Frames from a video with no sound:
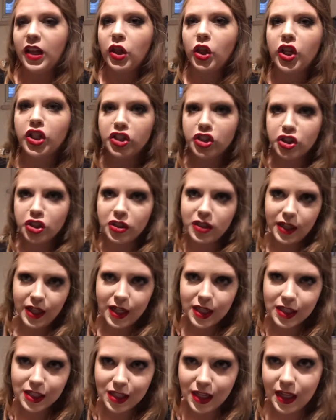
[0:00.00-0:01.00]

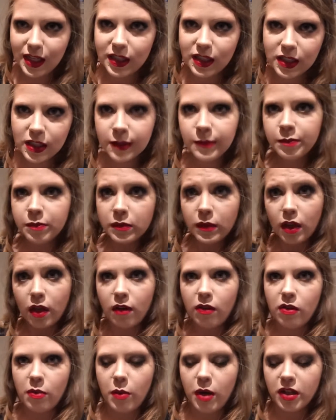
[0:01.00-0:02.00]
luxuriousness
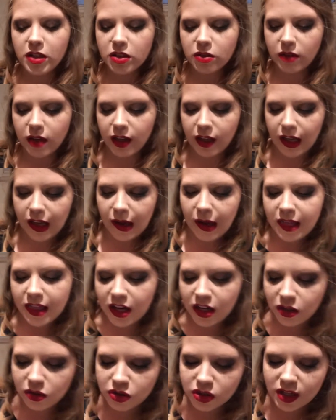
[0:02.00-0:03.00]
of the mozzarella, and
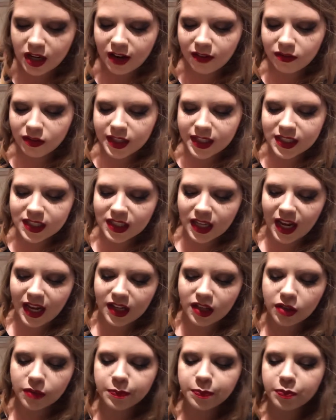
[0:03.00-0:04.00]
then you just have this
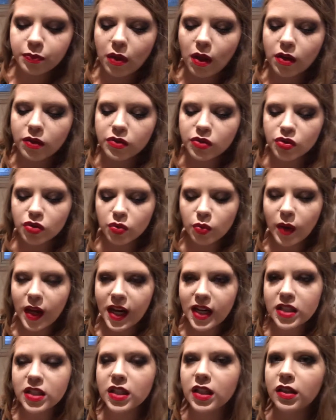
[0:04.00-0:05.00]
like
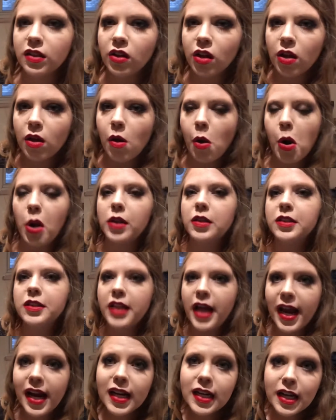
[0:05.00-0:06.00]
sweet
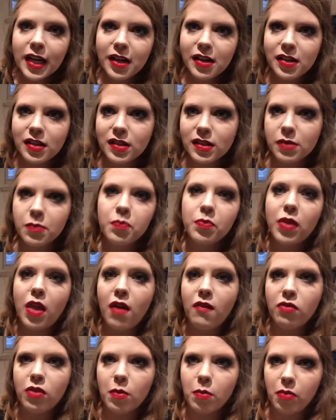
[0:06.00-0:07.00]
lightness
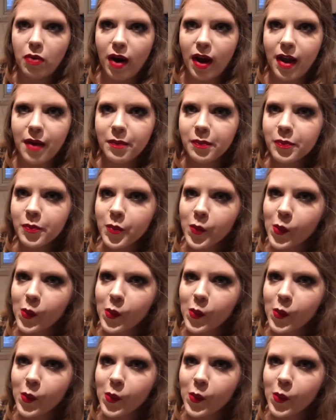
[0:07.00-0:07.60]
of the bread.